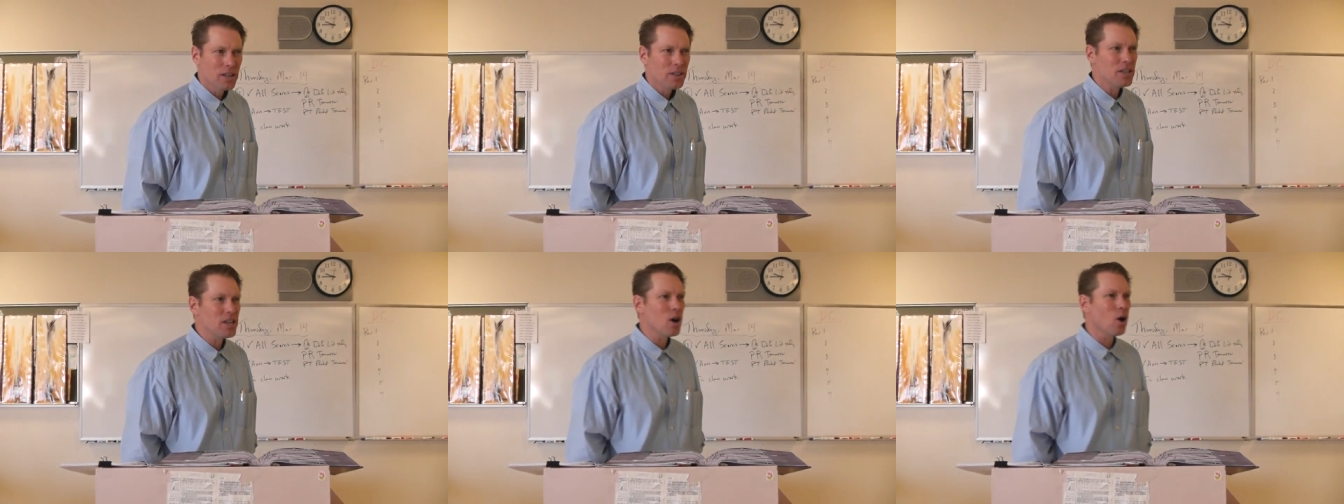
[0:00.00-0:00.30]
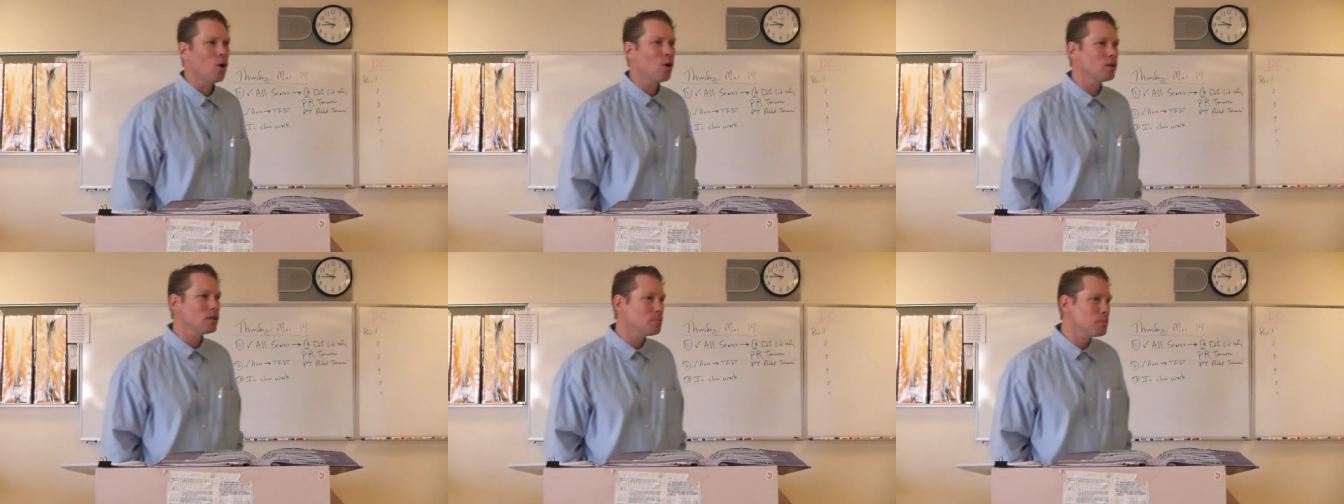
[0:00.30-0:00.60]
The
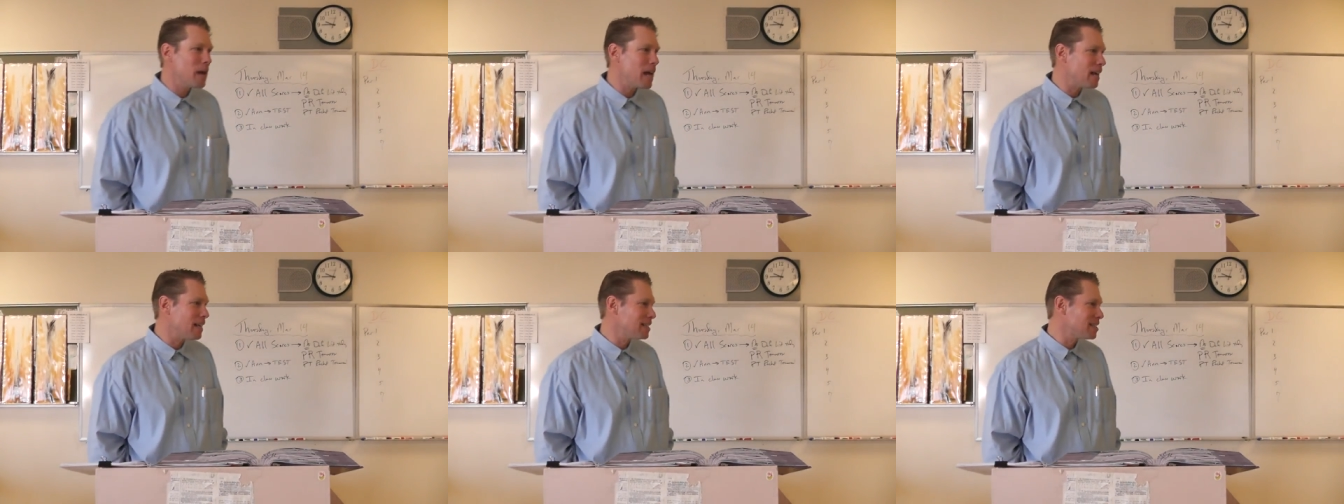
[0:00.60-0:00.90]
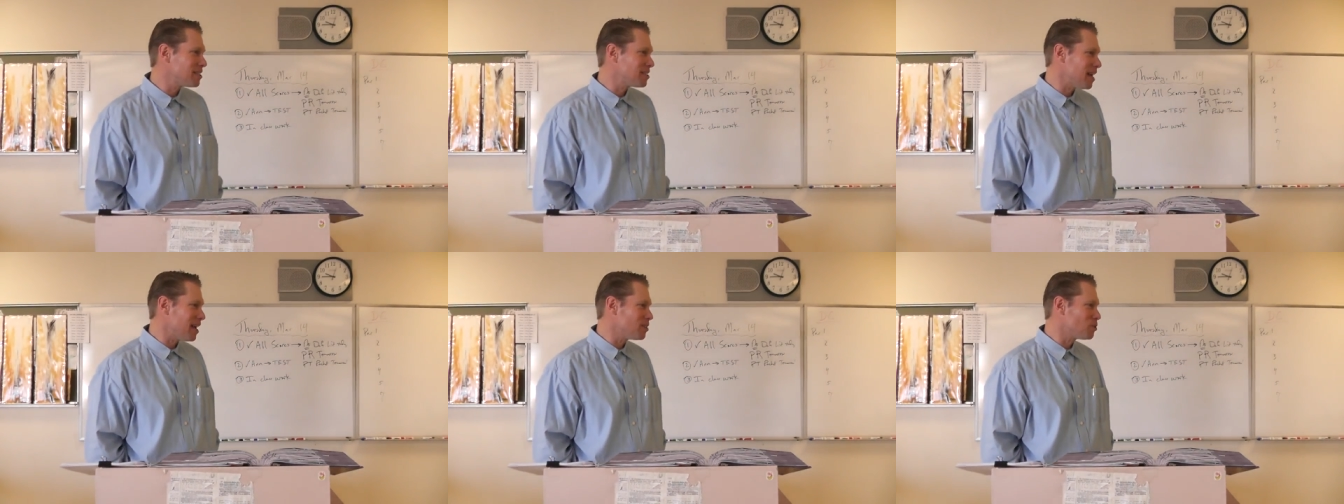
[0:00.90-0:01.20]
old man
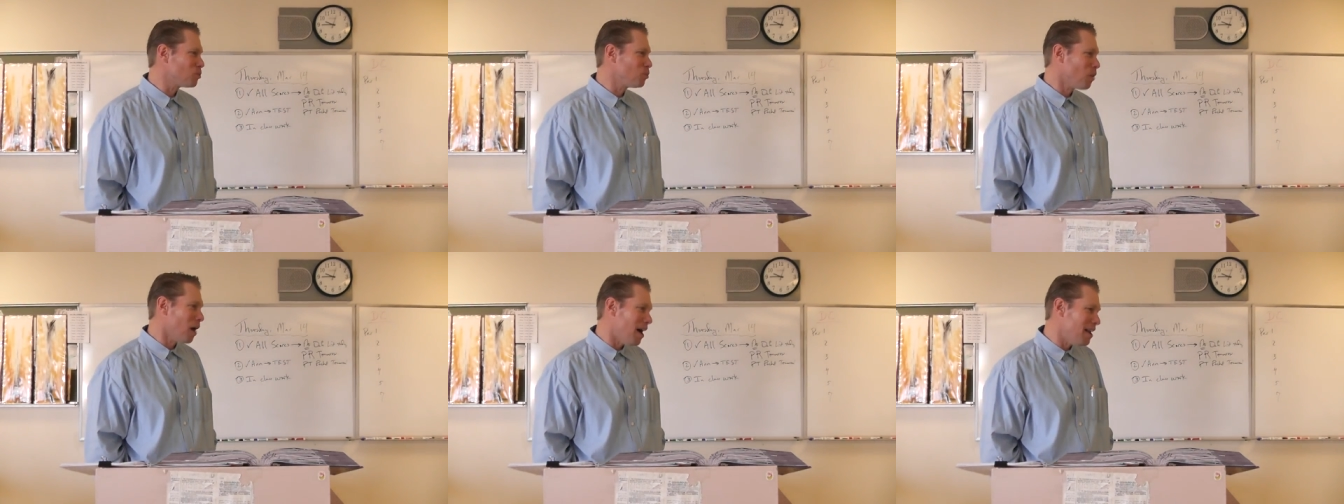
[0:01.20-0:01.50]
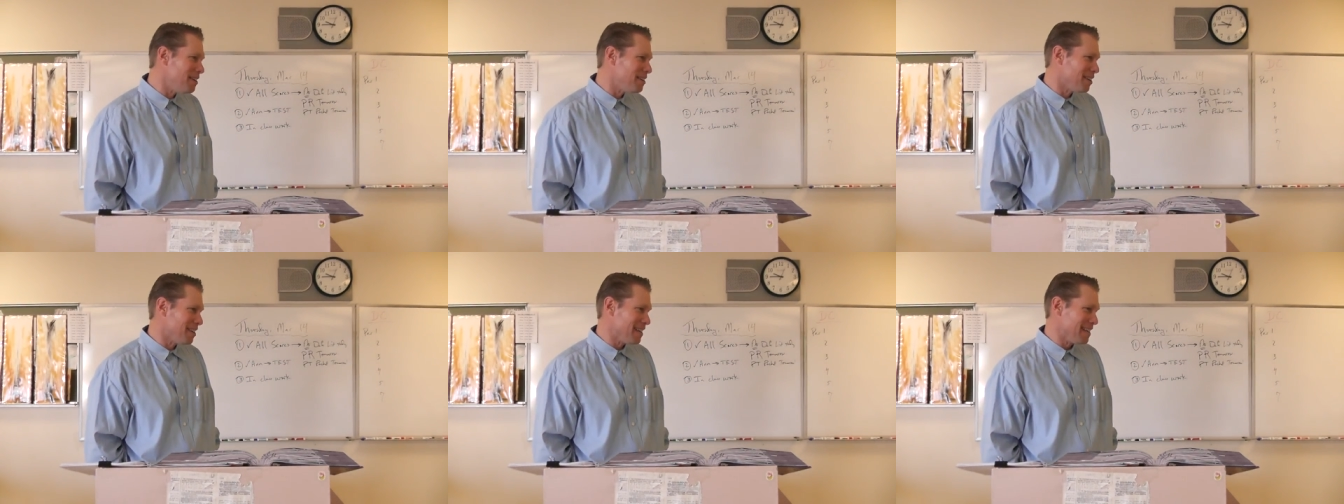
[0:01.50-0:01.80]
says
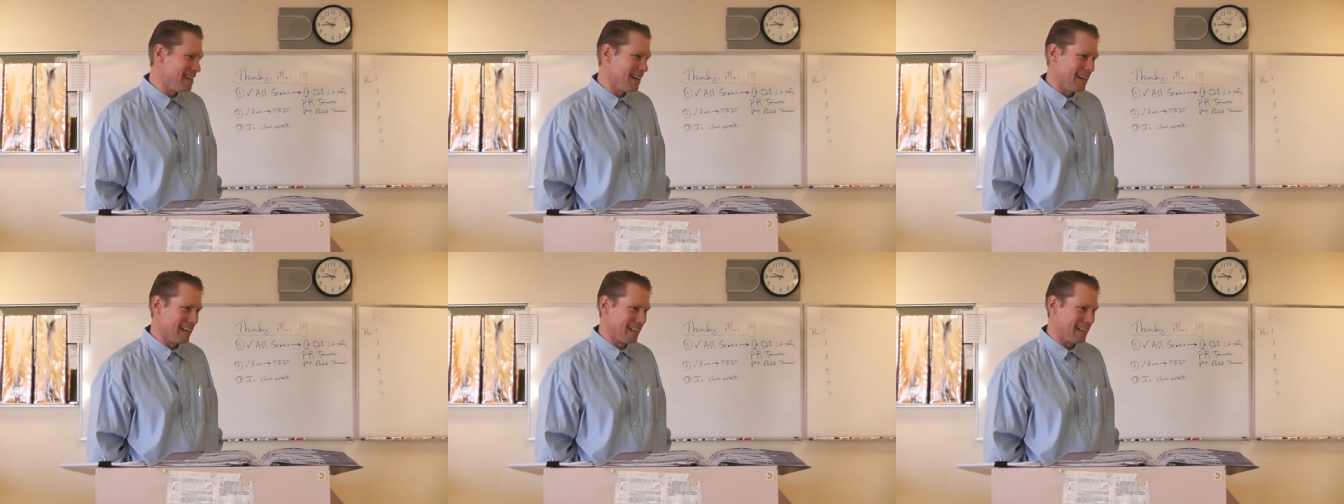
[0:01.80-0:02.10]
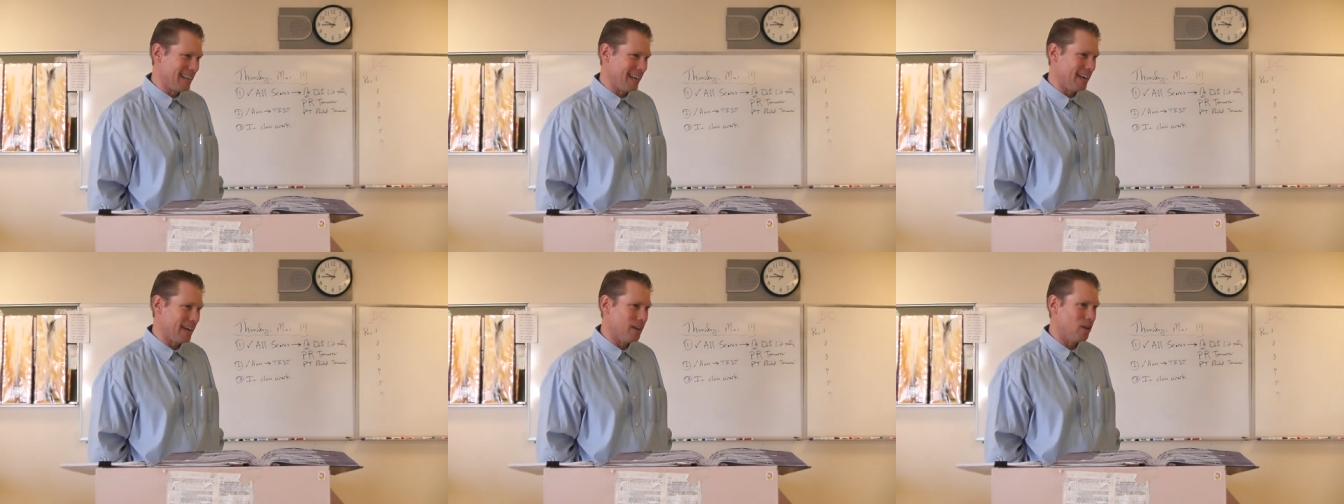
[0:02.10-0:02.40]
what to the young
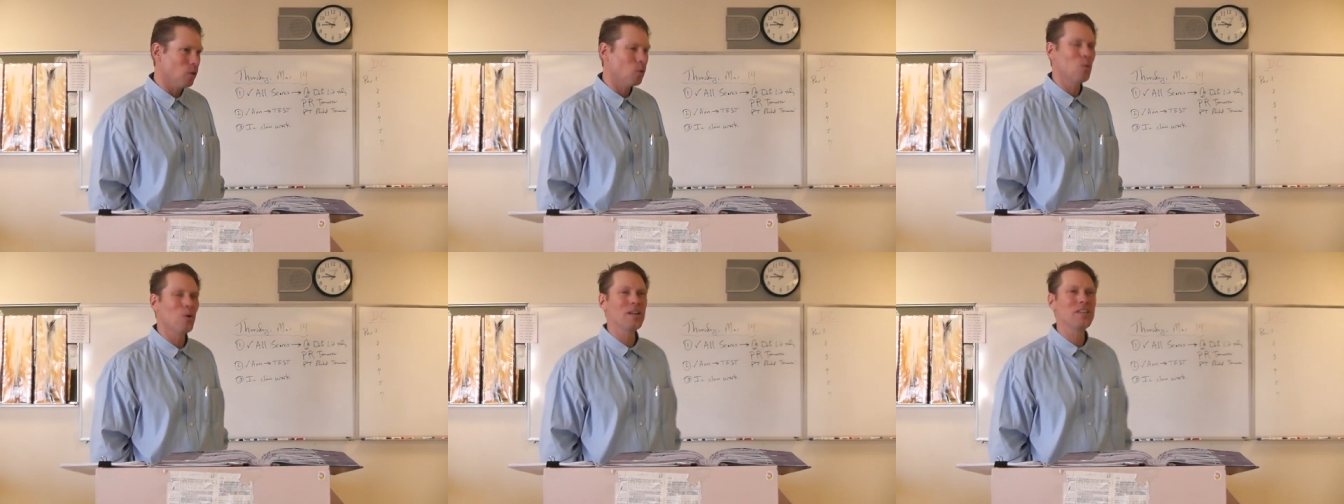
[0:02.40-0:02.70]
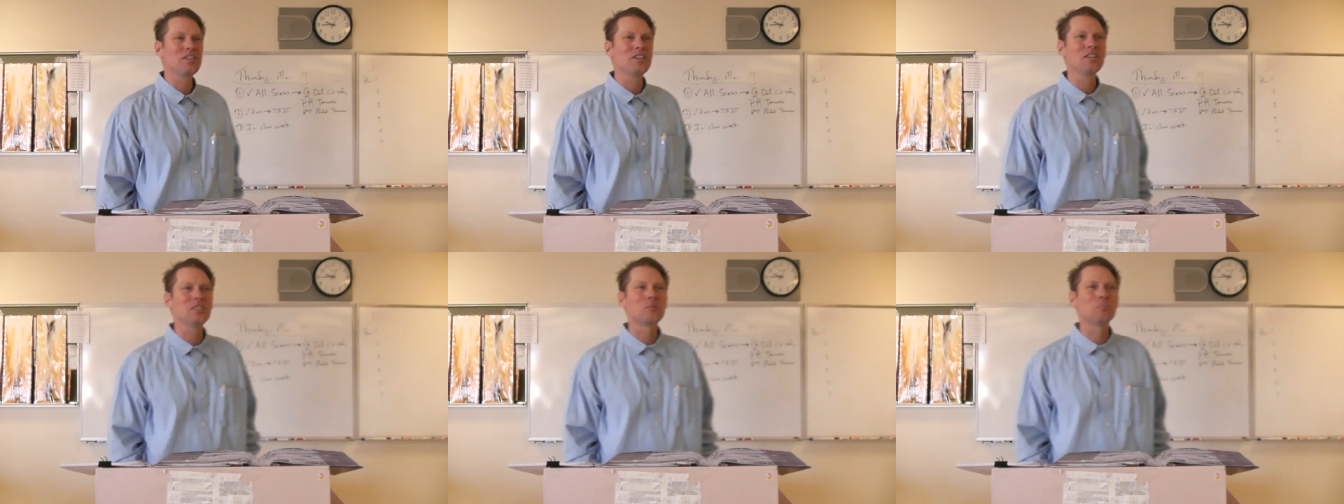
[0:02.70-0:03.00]
kid?
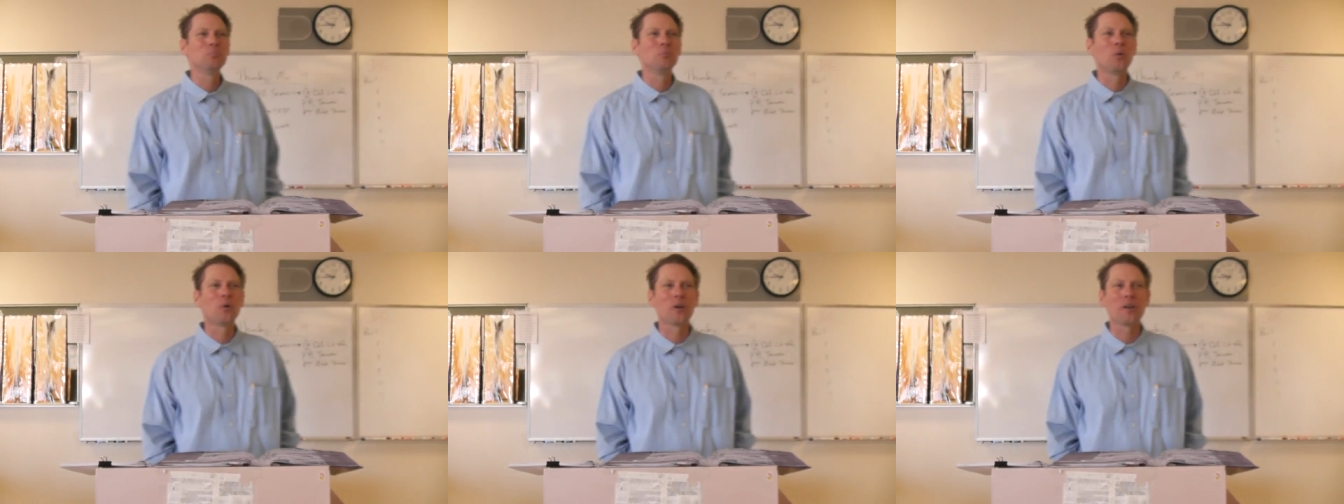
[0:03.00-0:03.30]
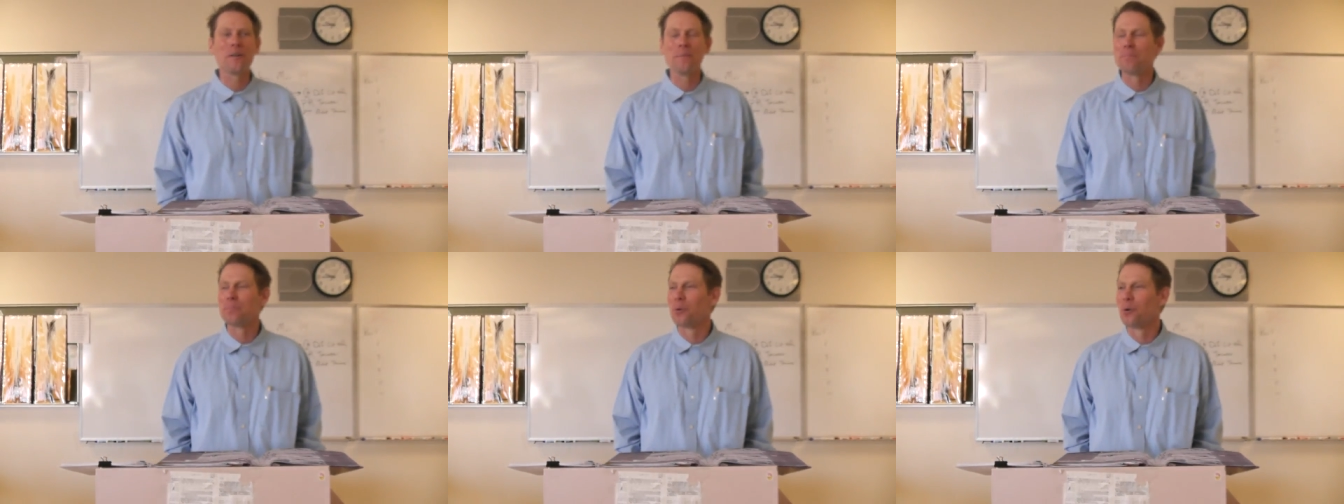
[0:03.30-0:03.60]
Which is
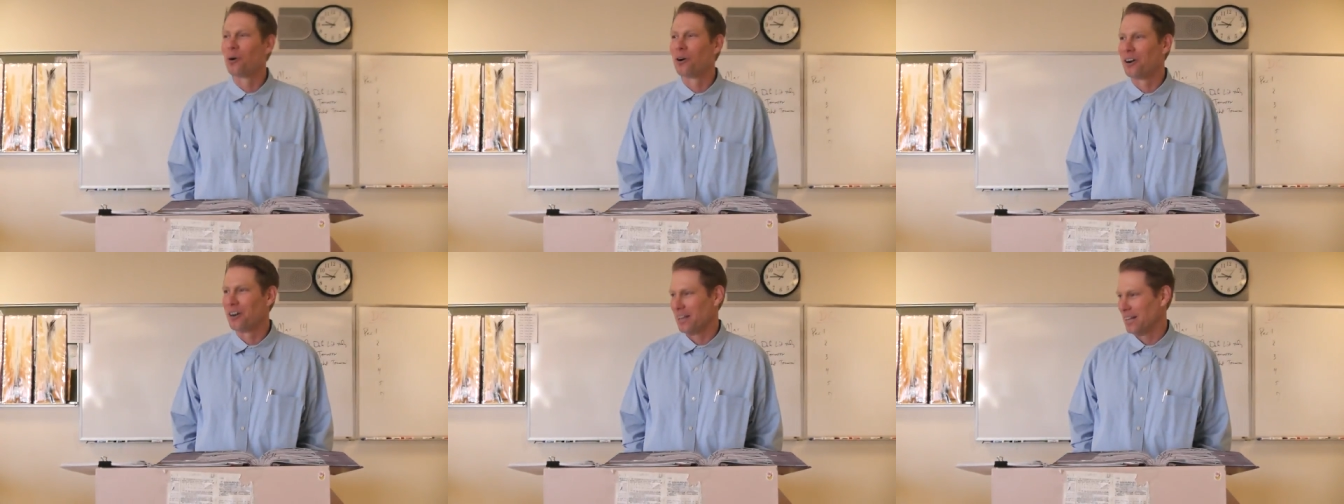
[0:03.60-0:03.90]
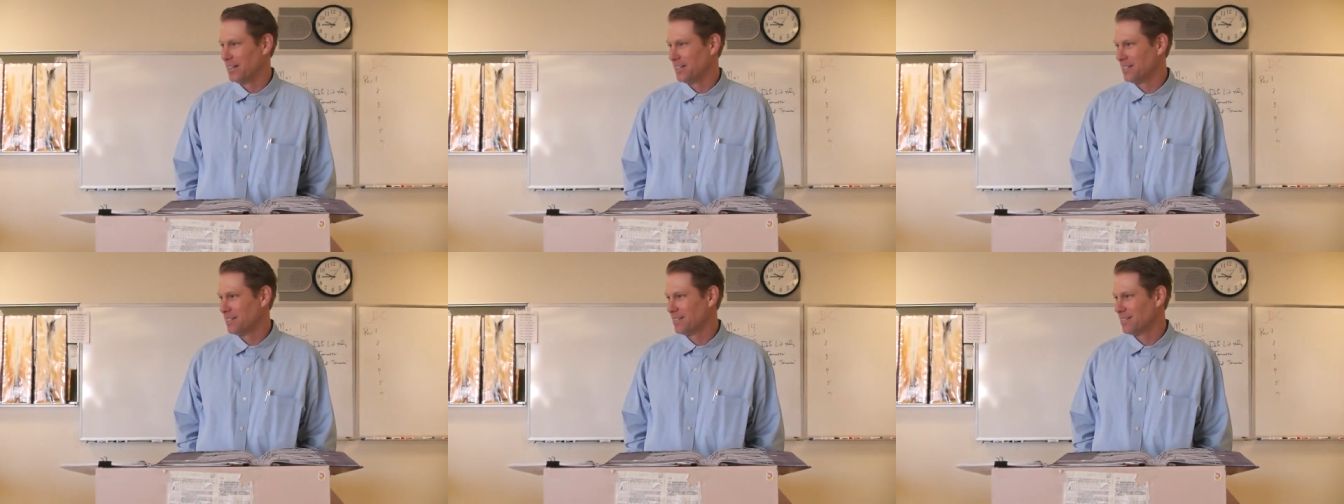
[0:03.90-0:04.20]
more
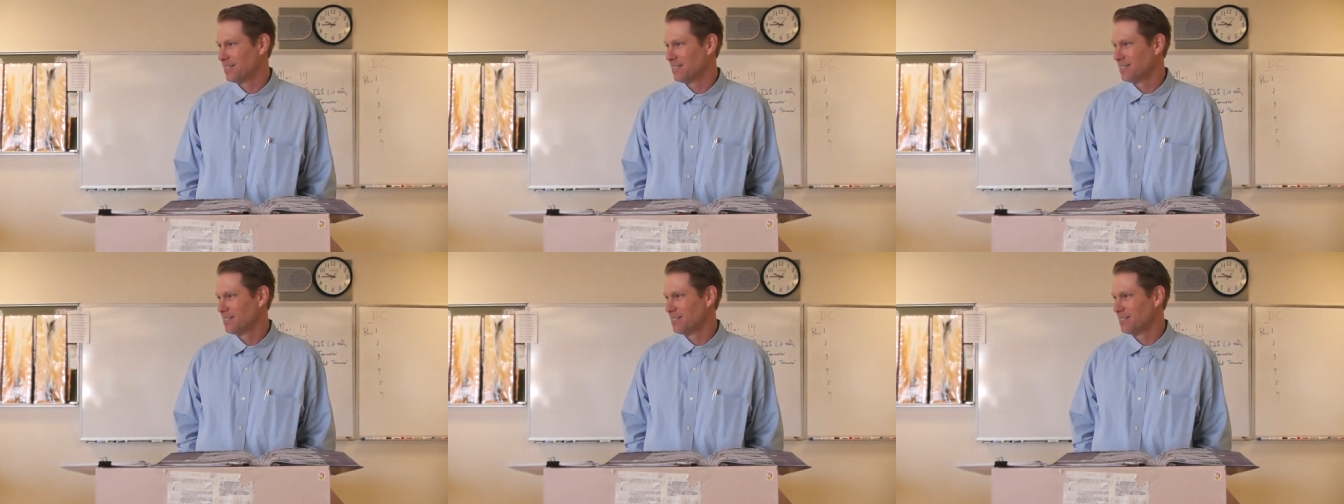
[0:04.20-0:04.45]
important?